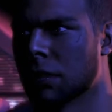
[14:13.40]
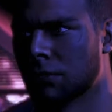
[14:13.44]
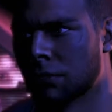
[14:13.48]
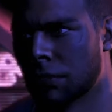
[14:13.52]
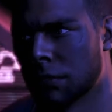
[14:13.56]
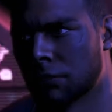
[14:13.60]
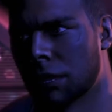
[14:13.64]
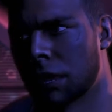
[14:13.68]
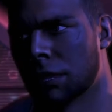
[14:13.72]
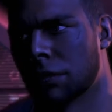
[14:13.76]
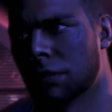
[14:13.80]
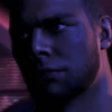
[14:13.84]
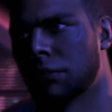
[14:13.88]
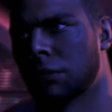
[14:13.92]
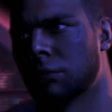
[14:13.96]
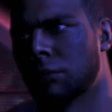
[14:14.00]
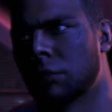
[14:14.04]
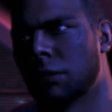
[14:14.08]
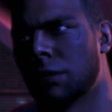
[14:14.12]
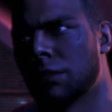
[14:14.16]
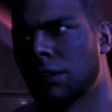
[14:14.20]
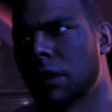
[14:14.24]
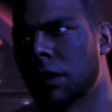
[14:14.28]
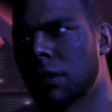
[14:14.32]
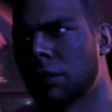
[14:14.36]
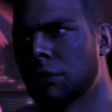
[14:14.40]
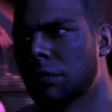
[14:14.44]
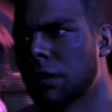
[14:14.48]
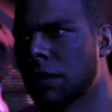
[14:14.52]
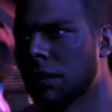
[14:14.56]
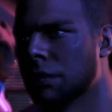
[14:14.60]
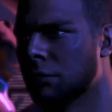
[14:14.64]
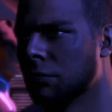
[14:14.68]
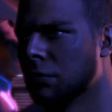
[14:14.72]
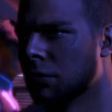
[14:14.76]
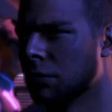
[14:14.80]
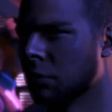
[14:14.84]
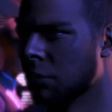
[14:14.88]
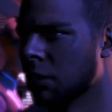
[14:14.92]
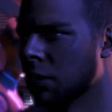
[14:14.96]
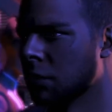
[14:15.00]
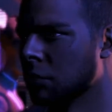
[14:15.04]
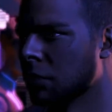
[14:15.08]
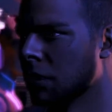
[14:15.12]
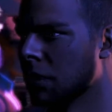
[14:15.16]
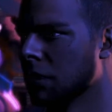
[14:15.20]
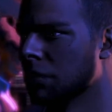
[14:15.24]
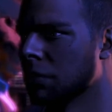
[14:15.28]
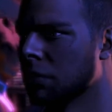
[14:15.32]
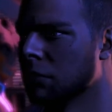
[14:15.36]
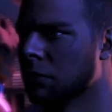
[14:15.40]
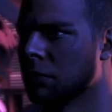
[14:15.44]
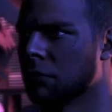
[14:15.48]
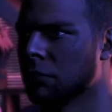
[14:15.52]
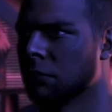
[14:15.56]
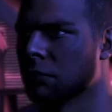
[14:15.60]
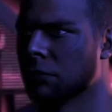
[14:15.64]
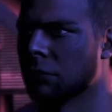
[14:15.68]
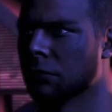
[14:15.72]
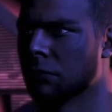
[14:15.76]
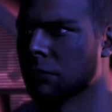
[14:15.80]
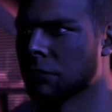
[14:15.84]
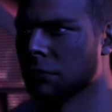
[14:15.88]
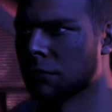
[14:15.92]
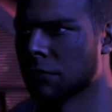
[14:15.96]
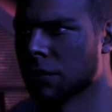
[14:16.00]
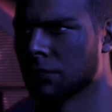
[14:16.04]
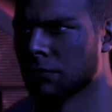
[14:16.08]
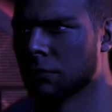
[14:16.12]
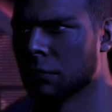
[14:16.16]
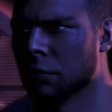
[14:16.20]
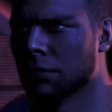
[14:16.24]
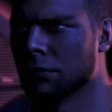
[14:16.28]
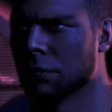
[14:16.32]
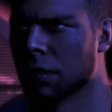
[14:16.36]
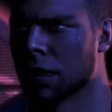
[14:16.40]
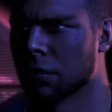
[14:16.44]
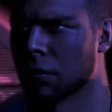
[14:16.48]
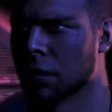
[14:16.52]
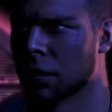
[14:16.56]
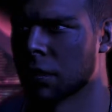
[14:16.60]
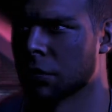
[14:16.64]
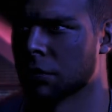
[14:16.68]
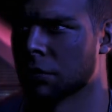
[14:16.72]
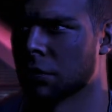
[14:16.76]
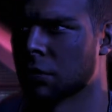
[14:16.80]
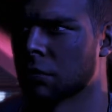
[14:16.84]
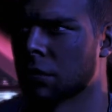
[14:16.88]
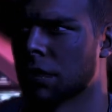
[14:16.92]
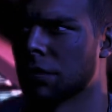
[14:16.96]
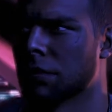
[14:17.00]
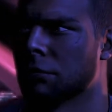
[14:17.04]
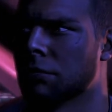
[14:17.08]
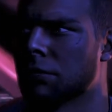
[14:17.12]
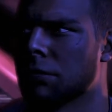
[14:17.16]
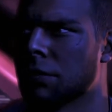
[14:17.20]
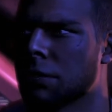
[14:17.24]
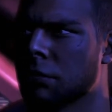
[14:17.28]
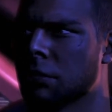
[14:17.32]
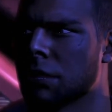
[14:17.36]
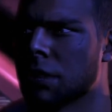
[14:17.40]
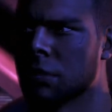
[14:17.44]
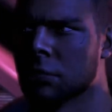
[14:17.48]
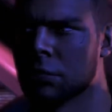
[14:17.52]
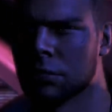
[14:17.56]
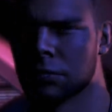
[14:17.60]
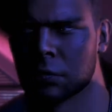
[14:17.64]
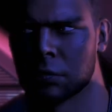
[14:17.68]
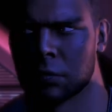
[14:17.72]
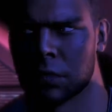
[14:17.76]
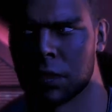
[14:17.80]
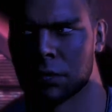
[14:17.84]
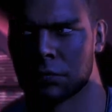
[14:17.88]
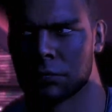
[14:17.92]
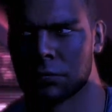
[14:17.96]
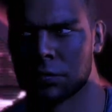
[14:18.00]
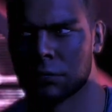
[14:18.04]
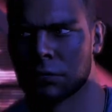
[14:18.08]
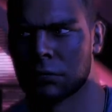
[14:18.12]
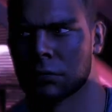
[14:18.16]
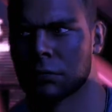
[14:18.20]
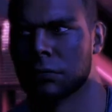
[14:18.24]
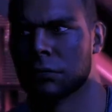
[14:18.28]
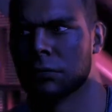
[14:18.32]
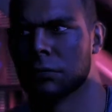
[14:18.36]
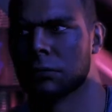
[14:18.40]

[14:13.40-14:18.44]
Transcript: They've been buying me drinks all night. You know why? Same reason they got all quiet and serious when you walked